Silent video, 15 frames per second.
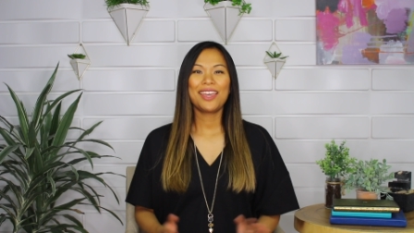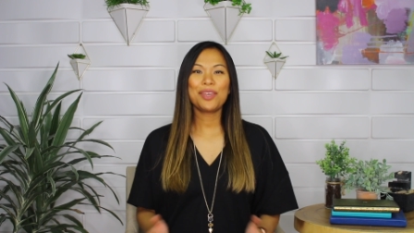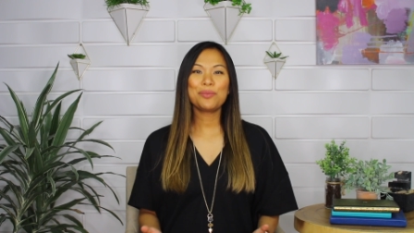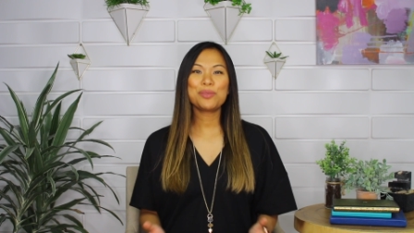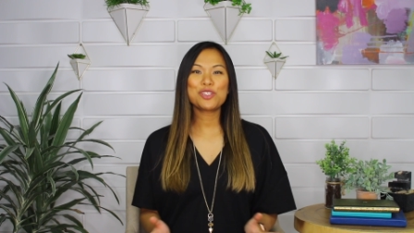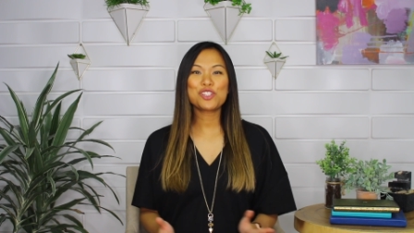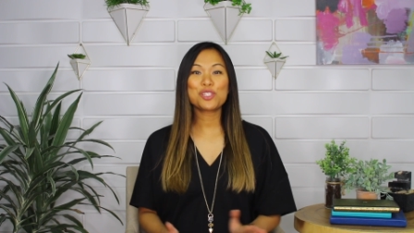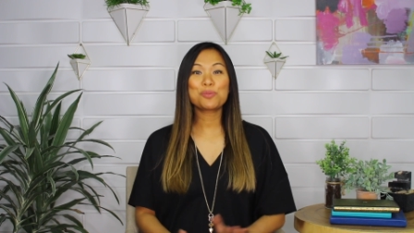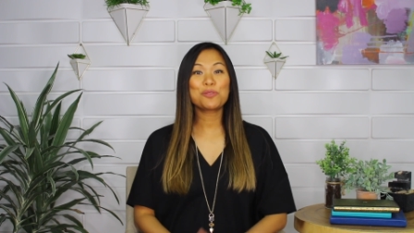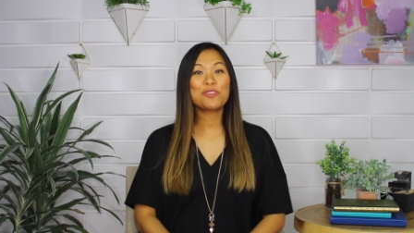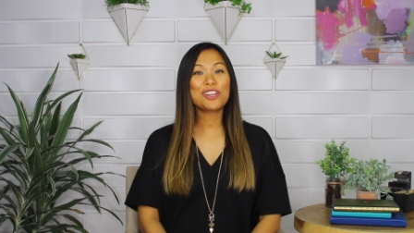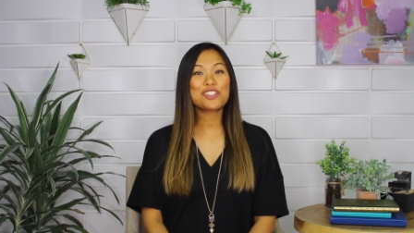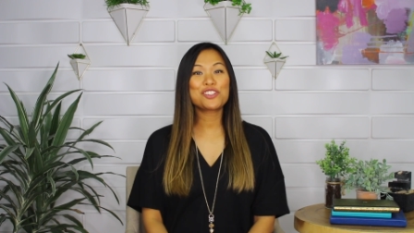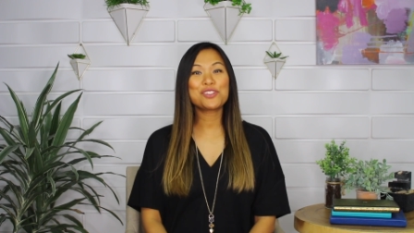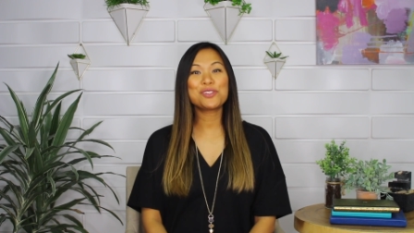Hey ambitious
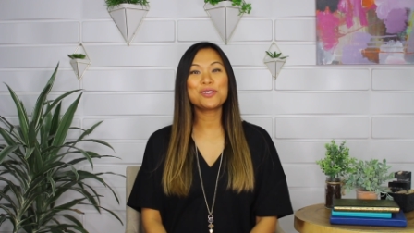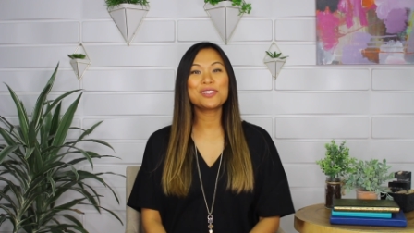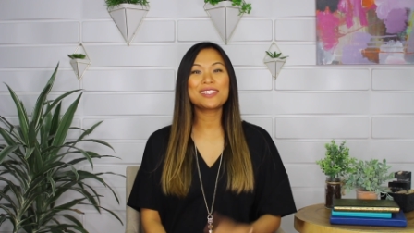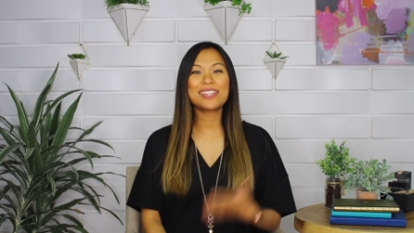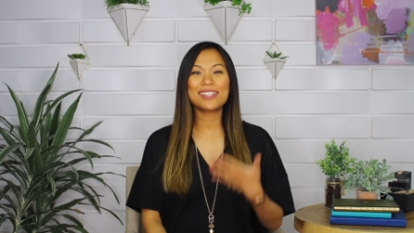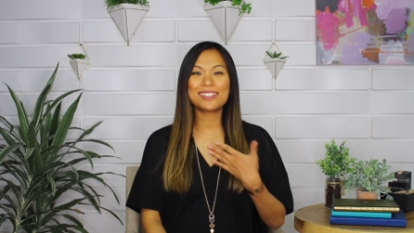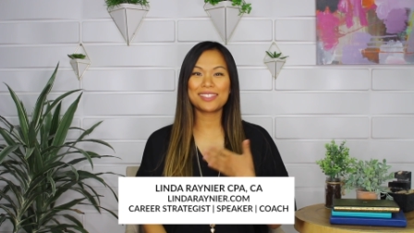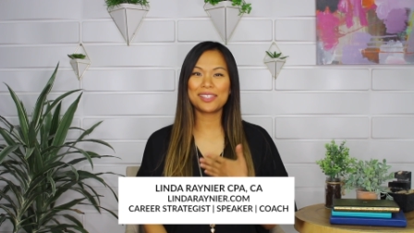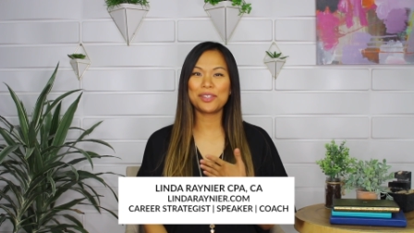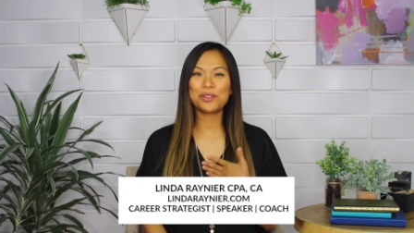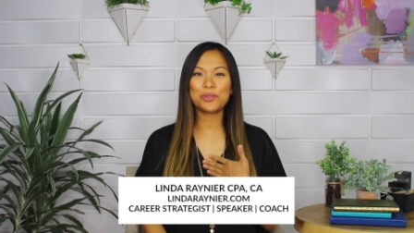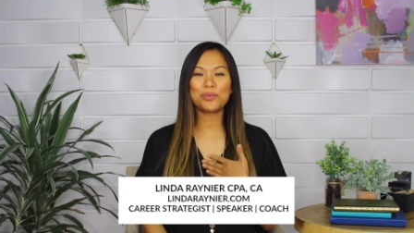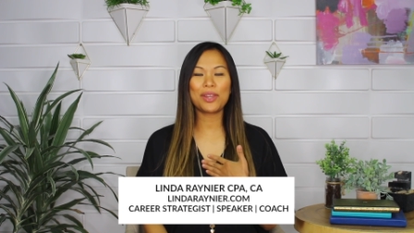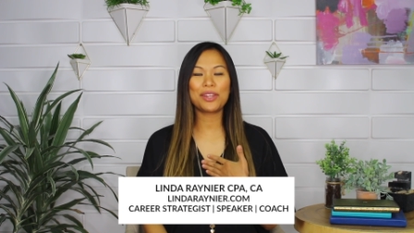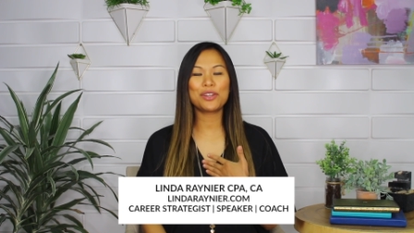professionals, it's
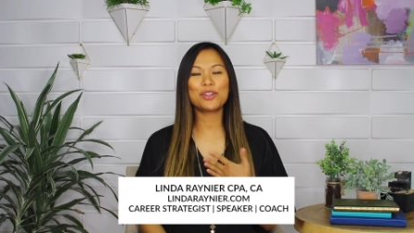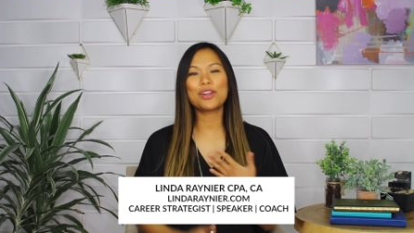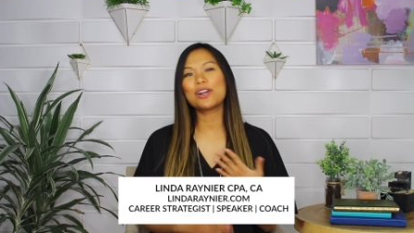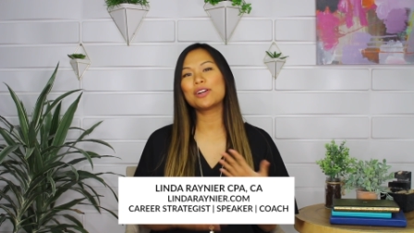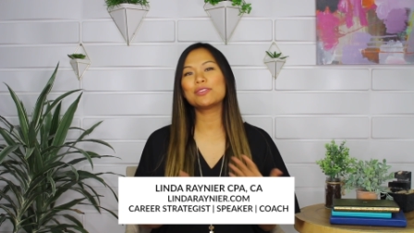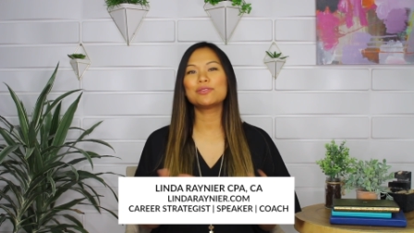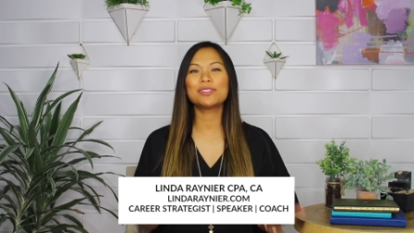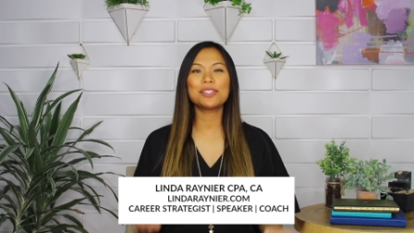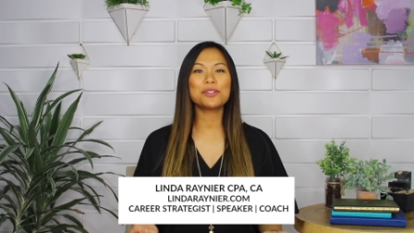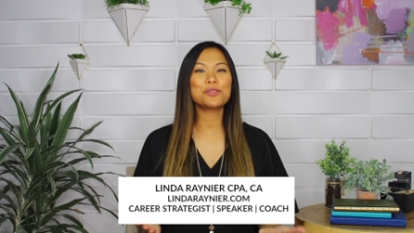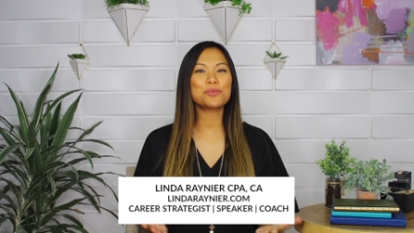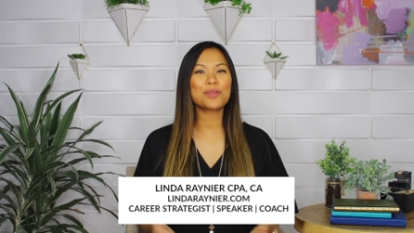Linda Raynier of linda